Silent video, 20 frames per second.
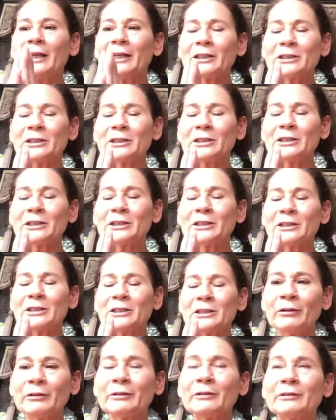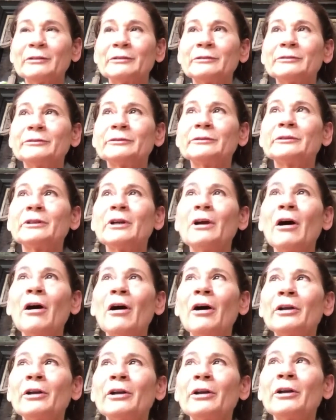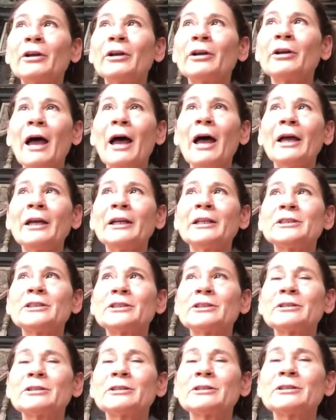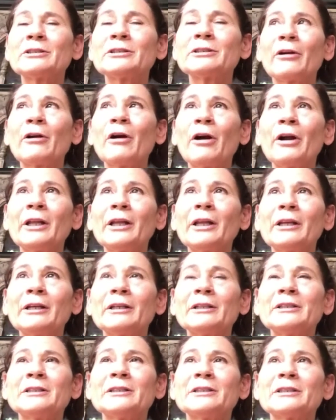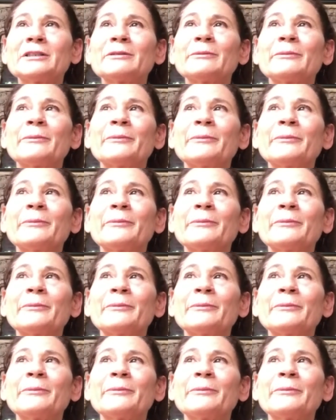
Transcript: Let us call on our guides, our guardians,